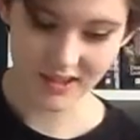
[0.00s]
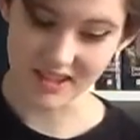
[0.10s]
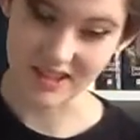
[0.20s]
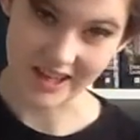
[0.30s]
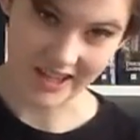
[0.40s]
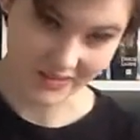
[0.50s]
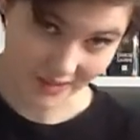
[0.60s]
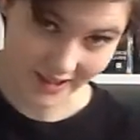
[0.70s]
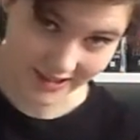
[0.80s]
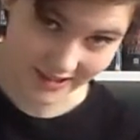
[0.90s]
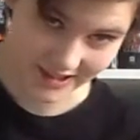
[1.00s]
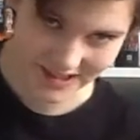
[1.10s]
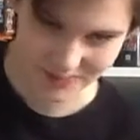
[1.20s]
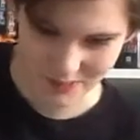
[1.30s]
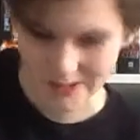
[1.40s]
Jazz from Caitlin Jazz
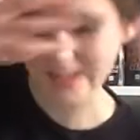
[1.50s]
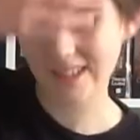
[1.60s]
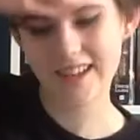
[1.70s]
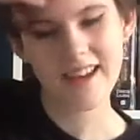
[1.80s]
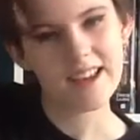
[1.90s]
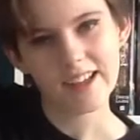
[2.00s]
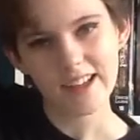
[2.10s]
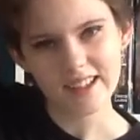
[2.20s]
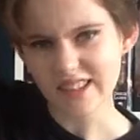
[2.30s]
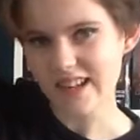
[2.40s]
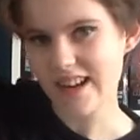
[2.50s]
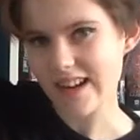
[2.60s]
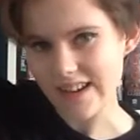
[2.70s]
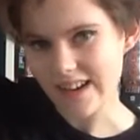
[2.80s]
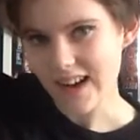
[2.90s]
Books, and
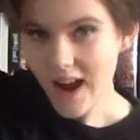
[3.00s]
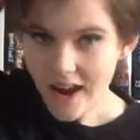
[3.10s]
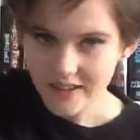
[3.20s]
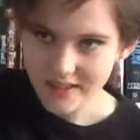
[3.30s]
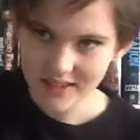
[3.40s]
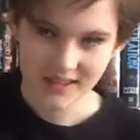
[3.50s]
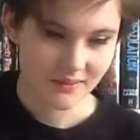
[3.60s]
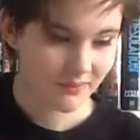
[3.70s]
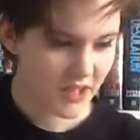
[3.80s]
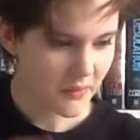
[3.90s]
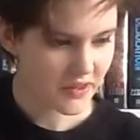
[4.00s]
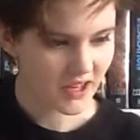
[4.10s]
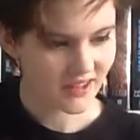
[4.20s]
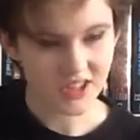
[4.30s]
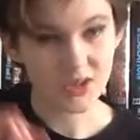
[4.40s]
today there's something
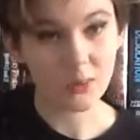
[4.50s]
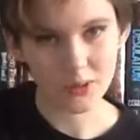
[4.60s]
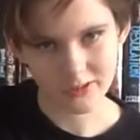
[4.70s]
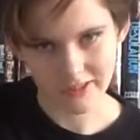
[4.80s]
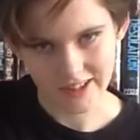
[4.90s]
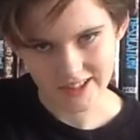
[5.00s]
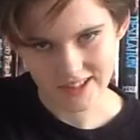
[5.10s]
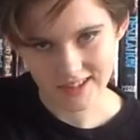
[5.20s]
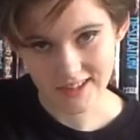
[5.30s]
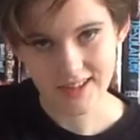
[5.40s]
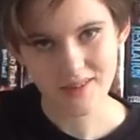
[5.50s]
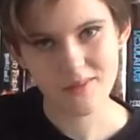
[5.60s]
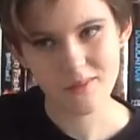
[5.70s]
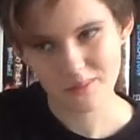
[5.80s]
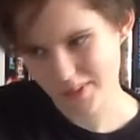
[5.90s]
that's not book related,
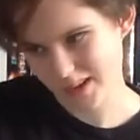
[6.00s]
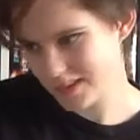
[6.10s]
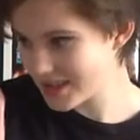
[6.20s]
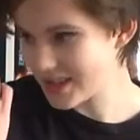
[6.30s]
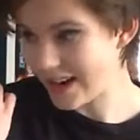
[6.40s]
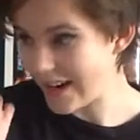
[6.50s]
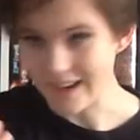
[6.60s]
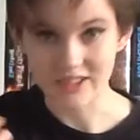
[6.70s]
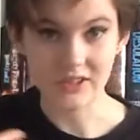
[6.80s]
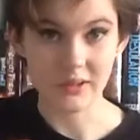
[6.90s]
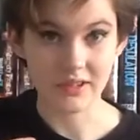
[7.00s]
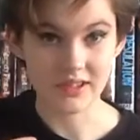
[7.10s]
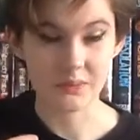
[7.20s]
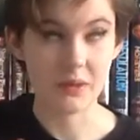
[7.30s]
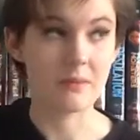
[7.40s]
but I had to do it because it's
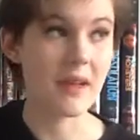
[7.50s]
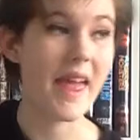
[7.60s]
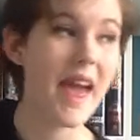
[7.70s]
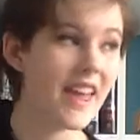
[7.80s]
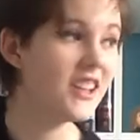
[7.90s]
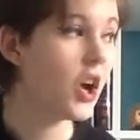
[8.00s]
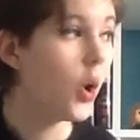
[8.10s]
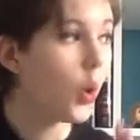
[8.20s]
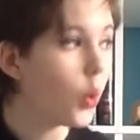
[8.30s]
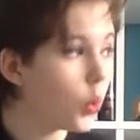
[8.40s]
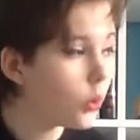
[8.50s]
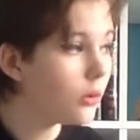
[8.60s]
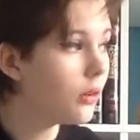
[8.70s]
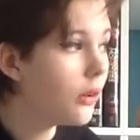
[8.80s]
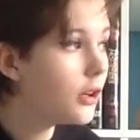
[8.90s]
been in my head
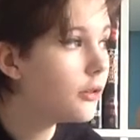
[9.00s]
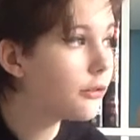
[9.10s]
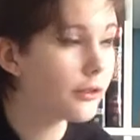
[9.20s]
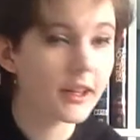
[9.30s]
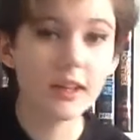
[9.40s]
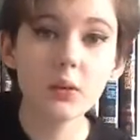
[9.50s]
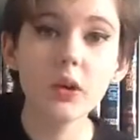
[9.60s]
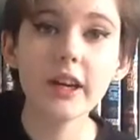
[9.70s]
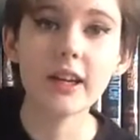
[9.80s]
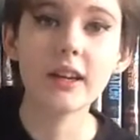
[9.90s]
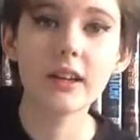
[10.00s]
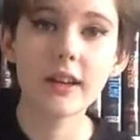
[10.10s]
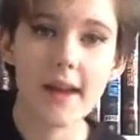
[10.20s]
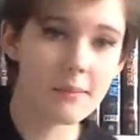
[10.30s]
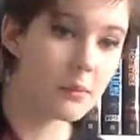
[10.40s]
all freaking week.
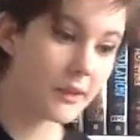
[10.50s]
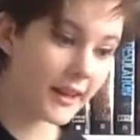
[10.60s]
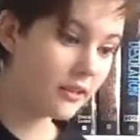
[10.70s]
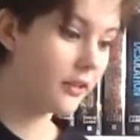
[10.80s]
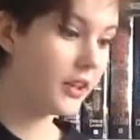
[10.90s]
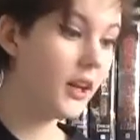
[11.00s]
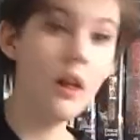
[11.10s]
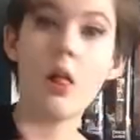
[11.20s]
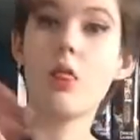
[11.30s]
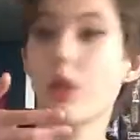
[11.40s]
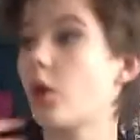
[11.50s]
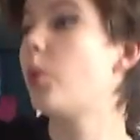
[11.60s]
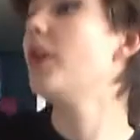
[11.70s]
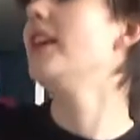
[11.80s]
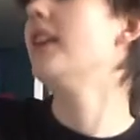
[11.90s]
Emma Blackery, the
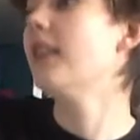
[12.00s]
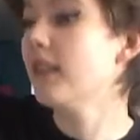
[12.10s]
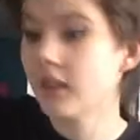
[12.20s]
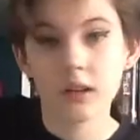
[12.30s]
Queen,